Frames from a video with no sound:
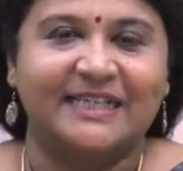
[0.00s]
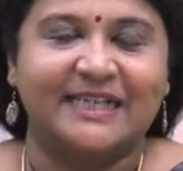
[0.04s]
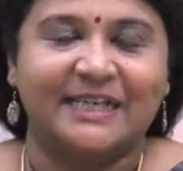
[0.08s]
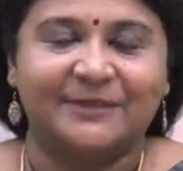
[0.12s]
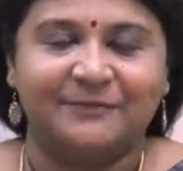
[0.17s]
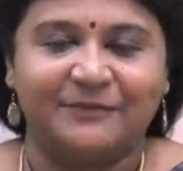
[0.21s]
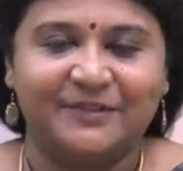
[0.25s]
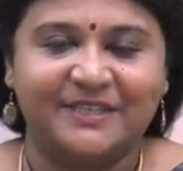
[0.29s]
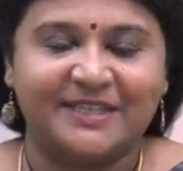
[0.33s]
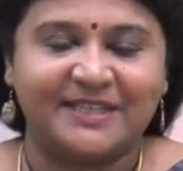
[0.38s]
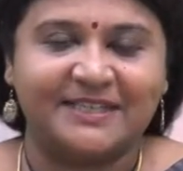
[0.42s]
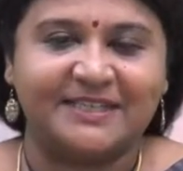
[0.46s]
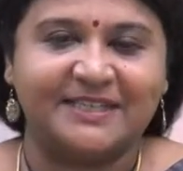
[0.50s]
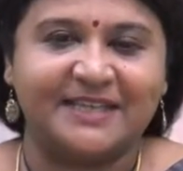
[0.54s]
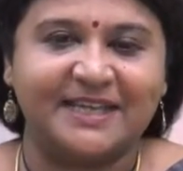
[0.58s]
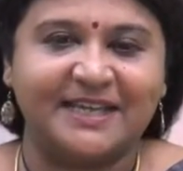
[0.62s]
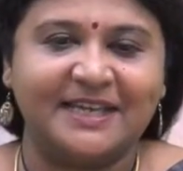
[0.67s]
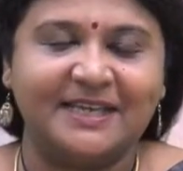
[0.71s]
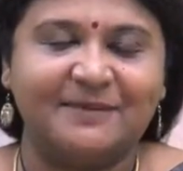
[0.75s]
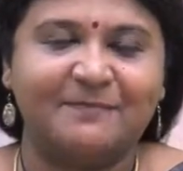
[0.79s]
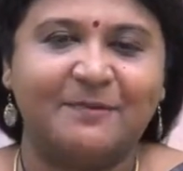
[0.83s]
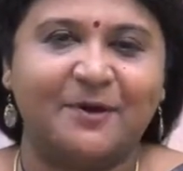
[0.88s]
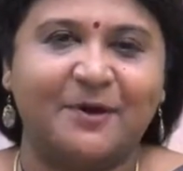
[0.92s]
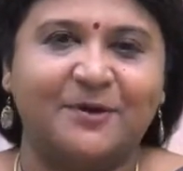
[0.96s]
If you just
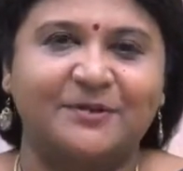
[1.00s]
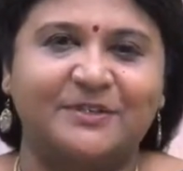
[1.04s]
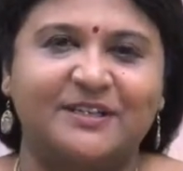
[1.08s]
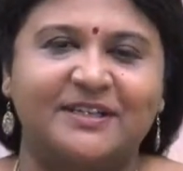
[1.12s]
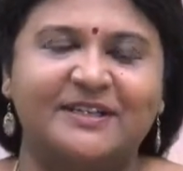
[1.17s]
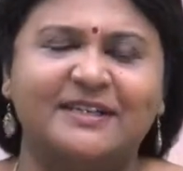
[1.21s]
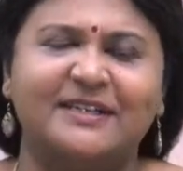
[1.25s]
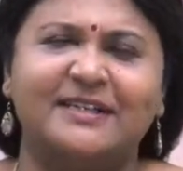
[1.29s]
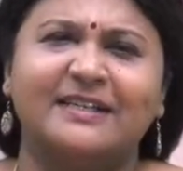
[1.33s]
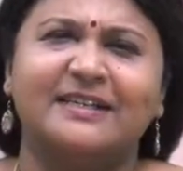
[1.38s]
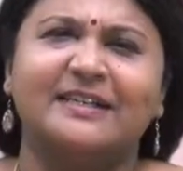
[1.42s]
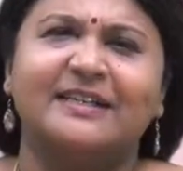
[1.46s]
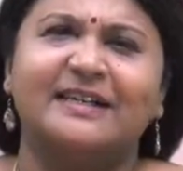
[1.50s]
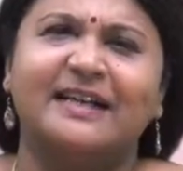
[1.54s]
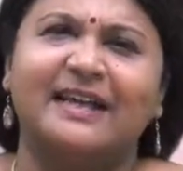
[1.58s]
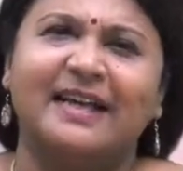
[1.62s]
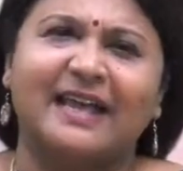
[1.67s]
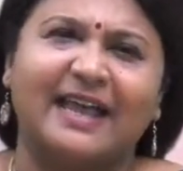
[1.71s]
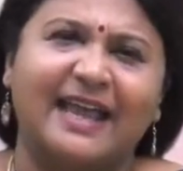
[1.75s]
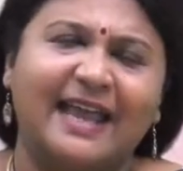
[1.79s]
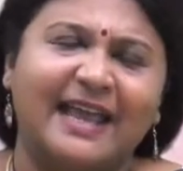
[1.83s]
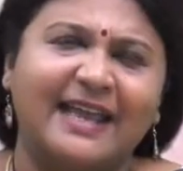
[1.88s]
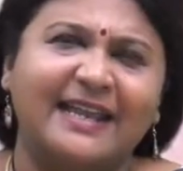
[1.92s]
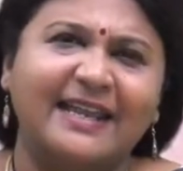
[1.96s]
think about it,
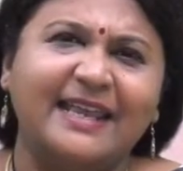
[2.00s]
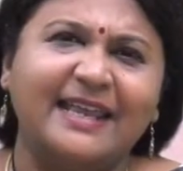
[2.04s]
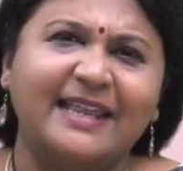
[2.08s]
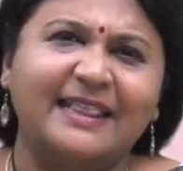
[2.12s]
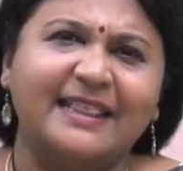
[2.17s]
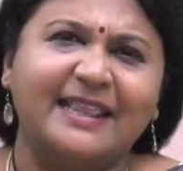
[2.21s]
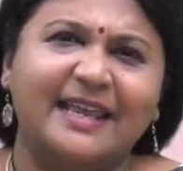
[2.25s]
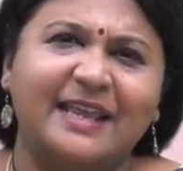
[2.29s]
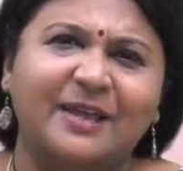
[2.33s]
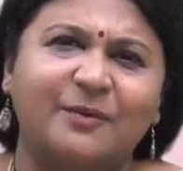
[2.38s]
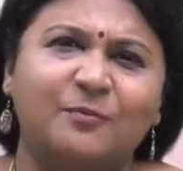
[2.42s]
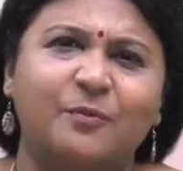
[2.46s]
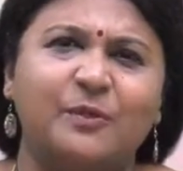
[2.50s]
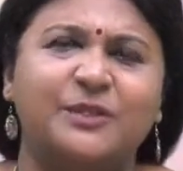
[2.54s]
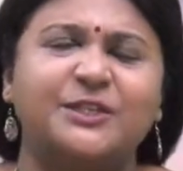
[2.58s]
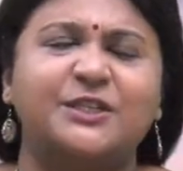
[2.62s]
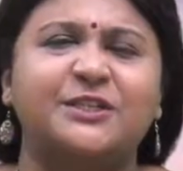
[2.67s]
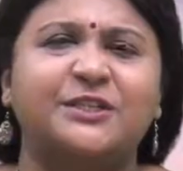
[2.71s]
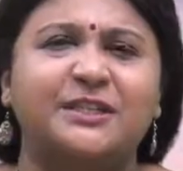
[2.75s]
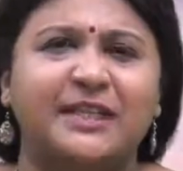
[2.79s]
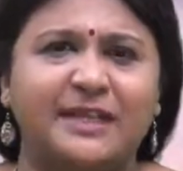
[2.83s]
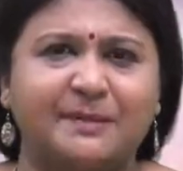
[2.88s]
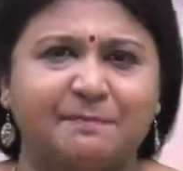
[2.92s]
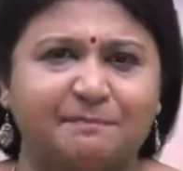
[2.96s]
anything which
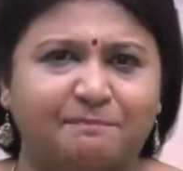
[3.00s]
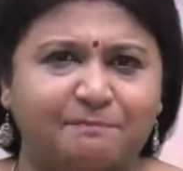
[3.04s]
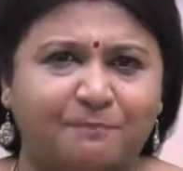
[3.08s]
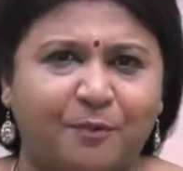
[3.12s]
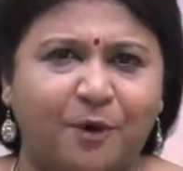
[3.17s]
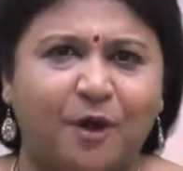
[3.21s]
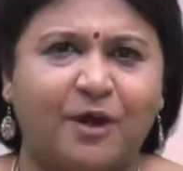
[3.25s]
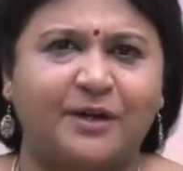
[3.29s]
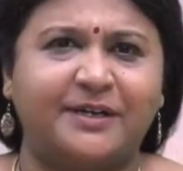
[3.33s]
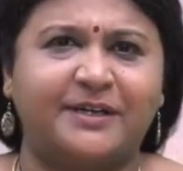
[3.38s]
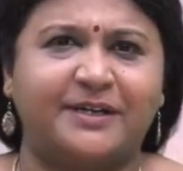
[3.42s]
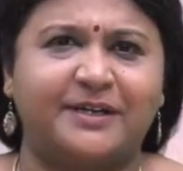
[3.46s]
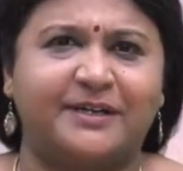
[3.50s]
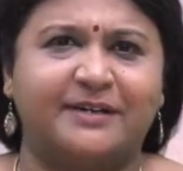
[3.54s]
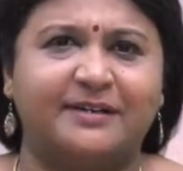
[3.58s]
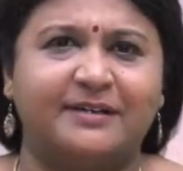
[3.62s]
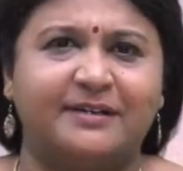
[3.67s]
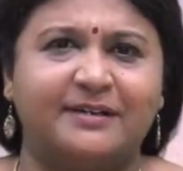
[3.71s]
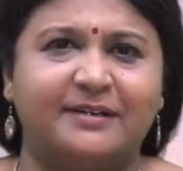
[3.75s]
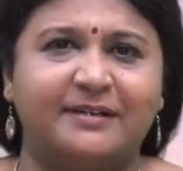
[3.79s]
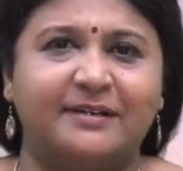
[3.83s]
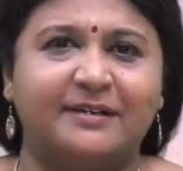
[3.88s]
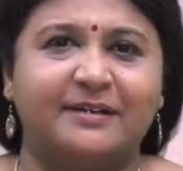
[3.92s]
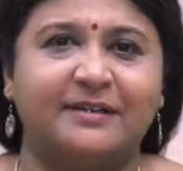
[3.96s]
is
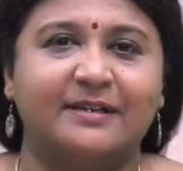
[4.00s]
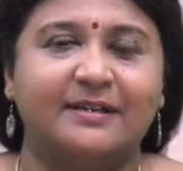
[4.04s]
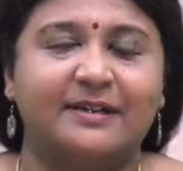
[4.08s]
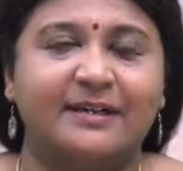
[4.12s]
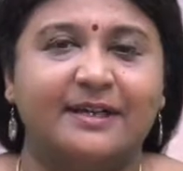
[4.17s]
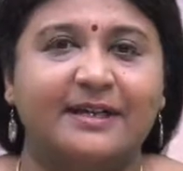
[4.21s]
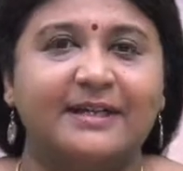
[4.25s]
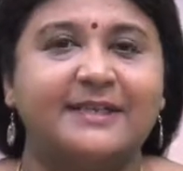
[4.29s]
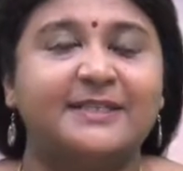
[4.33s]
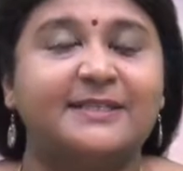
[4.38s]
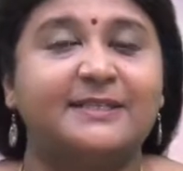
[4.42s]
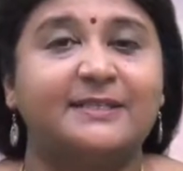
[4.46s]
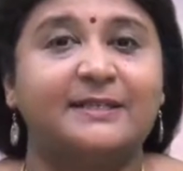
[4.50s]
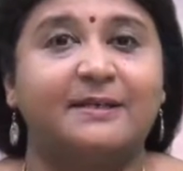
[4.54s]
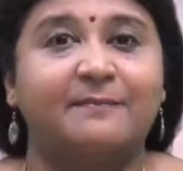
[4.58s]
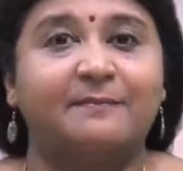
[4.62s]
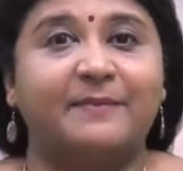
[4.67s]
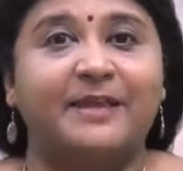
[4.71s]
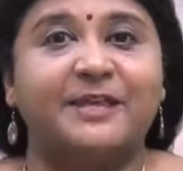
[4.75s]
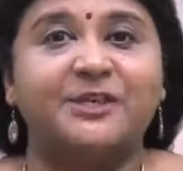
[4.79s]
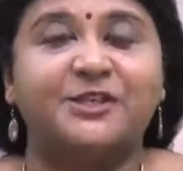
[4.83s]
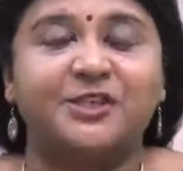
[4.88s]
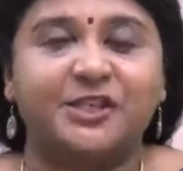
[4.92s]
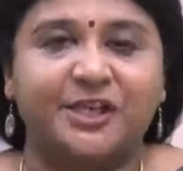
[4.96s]
important is
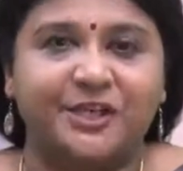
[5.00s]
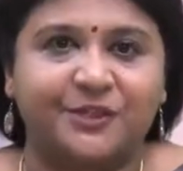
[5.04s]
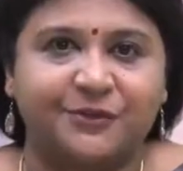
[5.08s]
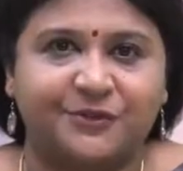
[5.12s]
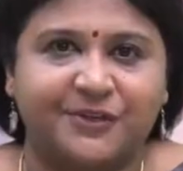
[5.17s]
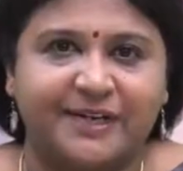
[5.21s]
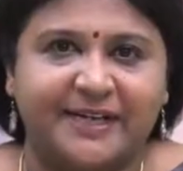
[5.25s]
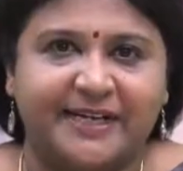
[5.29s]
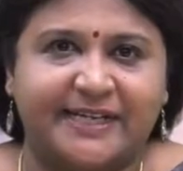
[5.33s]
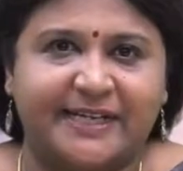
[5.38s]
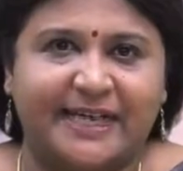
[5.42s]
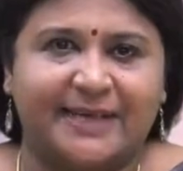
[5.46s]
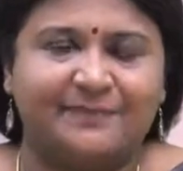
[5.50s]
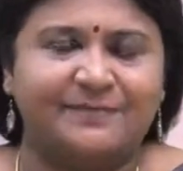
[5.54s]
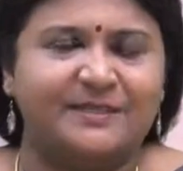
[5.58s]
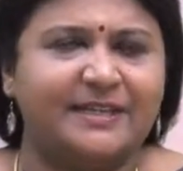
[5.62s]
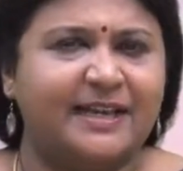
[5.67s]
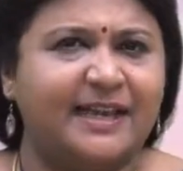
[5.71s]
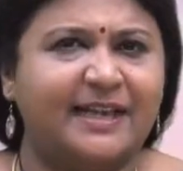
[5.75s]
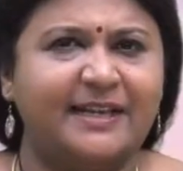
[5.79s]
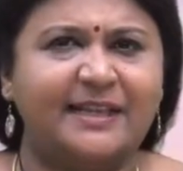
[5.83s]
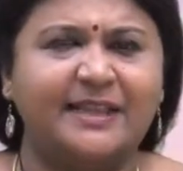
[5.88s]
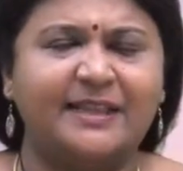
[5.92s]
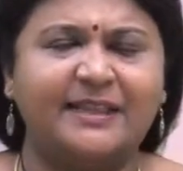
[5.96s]
mentioned 3 times.
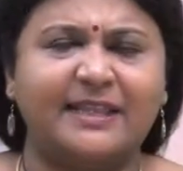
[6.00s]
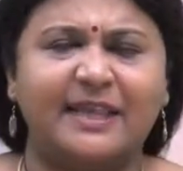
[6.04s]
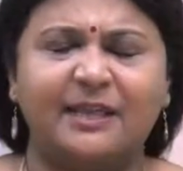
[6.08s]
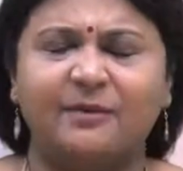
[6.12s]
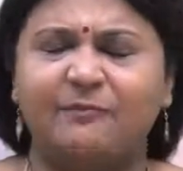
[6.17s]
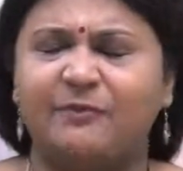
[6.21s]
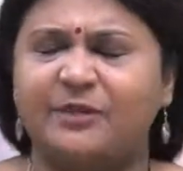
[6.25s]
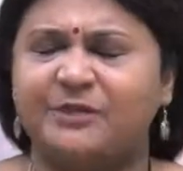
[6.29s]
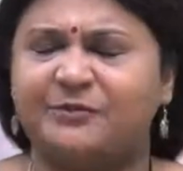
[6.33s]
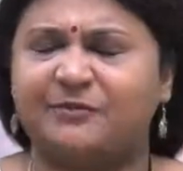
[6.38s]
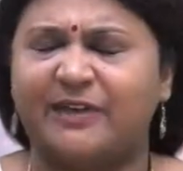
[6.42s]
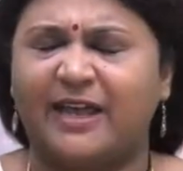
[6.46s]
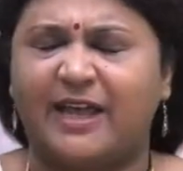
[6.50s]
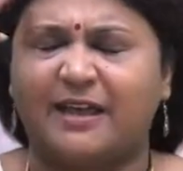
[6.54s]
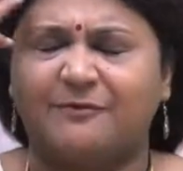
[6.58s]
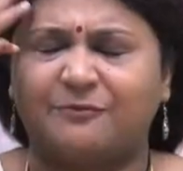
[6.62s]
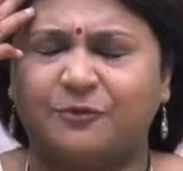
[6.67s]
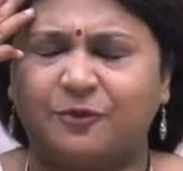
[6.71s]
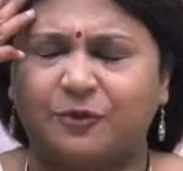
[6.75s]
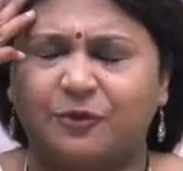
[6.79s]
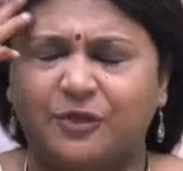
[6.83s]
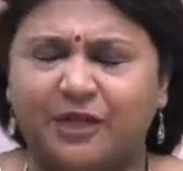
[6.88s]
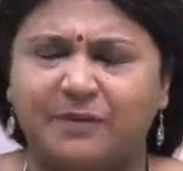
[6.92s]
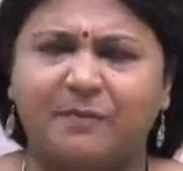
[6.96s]
Anything which we
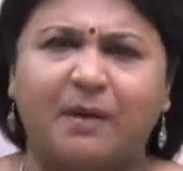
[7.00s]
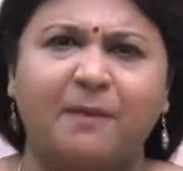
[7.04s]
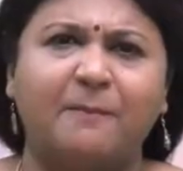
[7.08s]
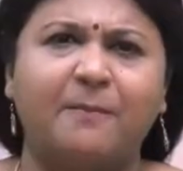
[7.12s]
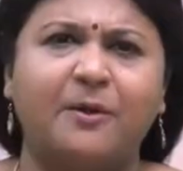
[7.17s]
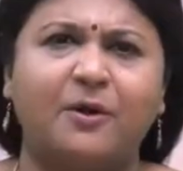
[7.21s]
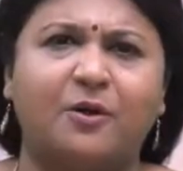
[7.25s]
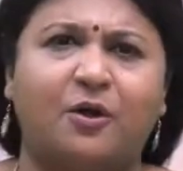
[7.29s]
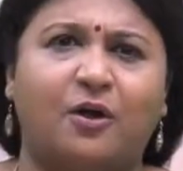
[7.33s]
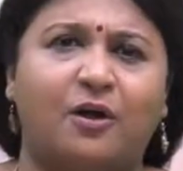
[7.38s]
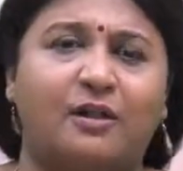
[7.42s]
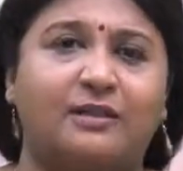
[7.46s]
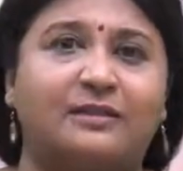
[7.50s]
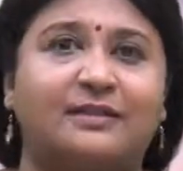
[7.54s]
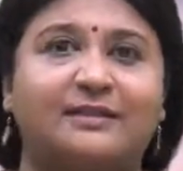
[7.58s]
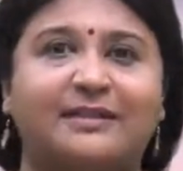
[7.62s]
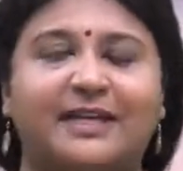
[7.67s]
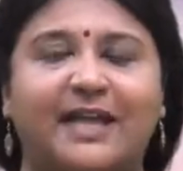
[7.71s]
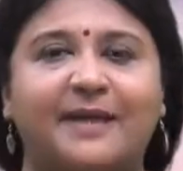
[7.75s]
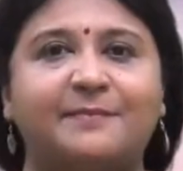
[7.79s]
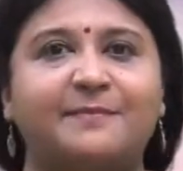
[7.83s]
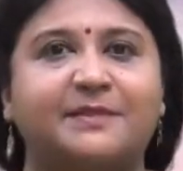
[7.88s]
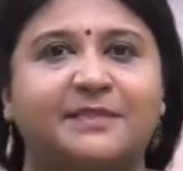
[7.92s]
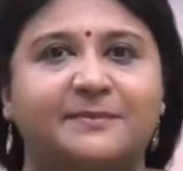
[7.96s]
have to remember all the
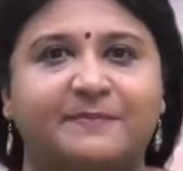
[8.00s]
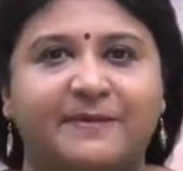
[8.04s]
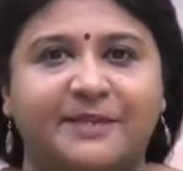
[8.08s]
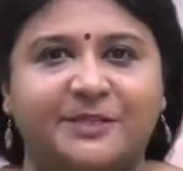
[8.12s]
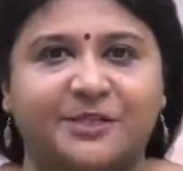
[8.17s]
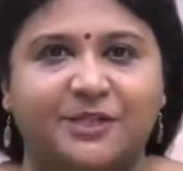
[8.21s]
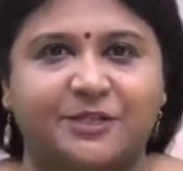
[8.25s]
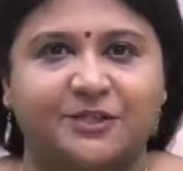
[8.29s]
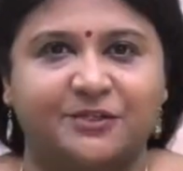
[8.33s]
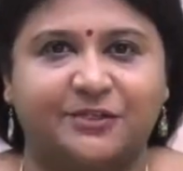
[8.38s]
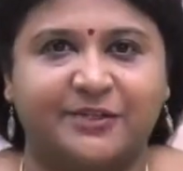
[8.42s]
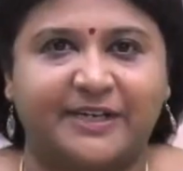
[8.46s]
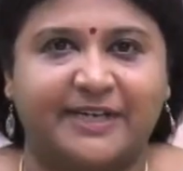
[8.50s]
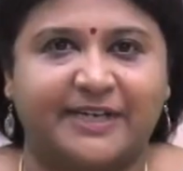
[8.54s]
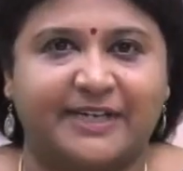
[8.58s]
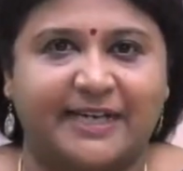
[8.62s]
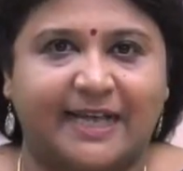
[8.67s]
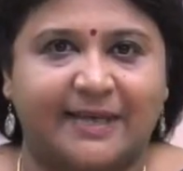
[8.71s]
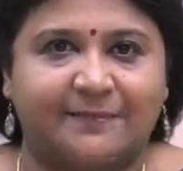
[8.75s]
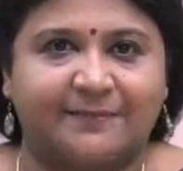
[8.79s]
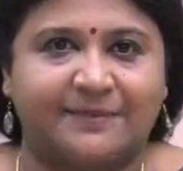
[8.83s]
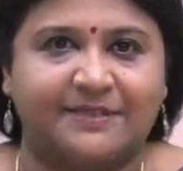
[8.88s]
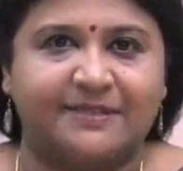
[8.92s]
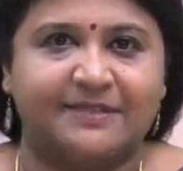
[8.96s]
time is mentioned 3
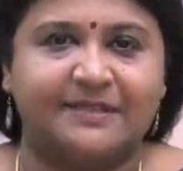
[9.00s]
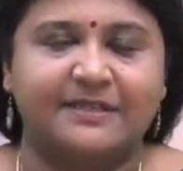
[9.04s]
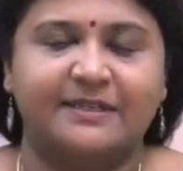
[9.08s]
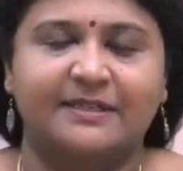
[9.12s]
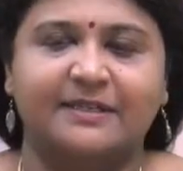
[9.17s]
times.